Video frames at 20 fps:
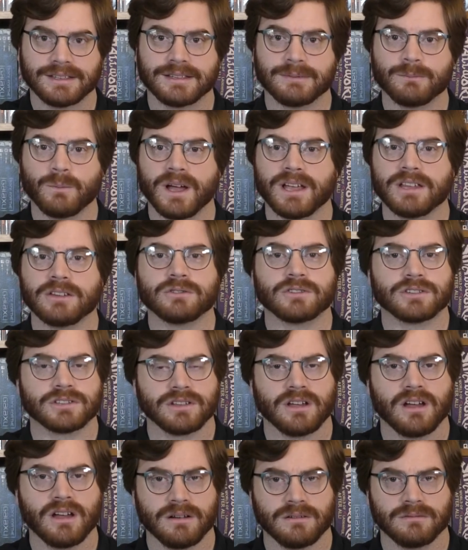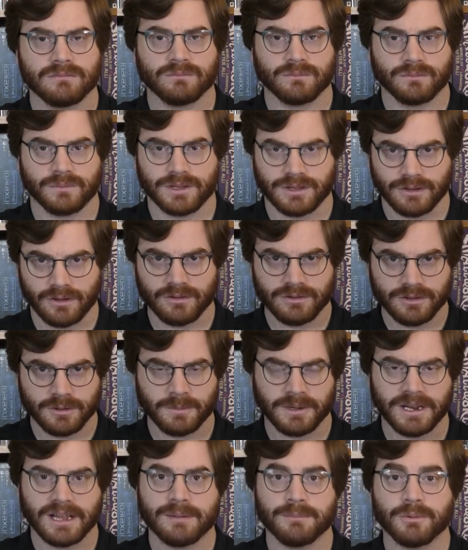Where you start with, on your
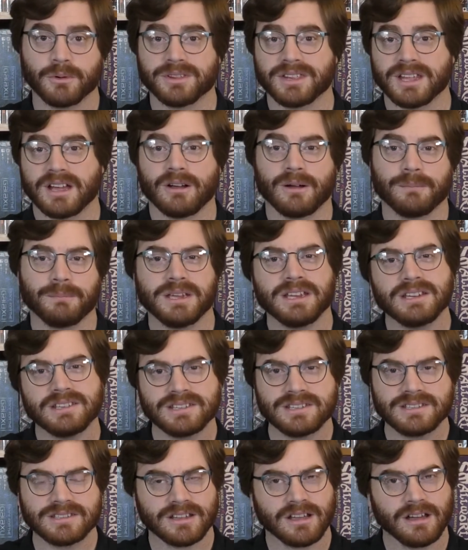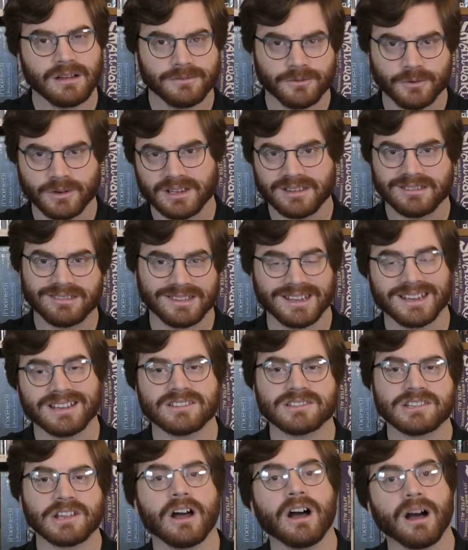player board, there are pieces covering
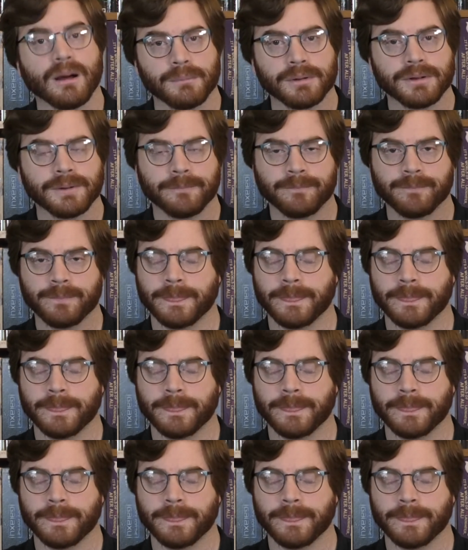things up.